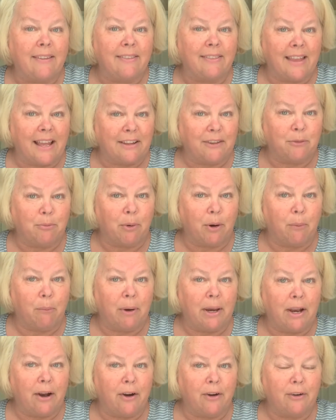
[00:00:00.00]
That's where
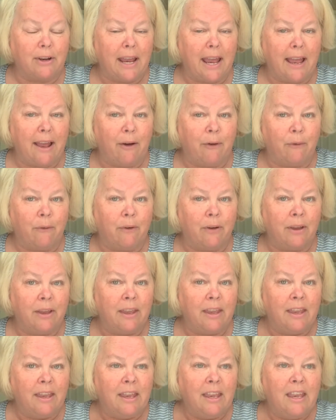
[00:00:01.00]
we are now.
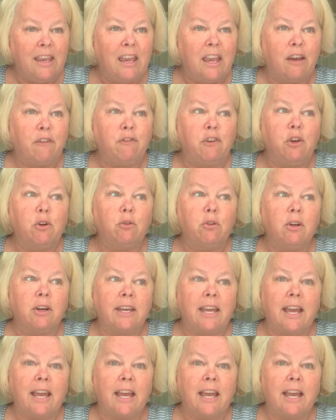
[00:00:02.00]
If you look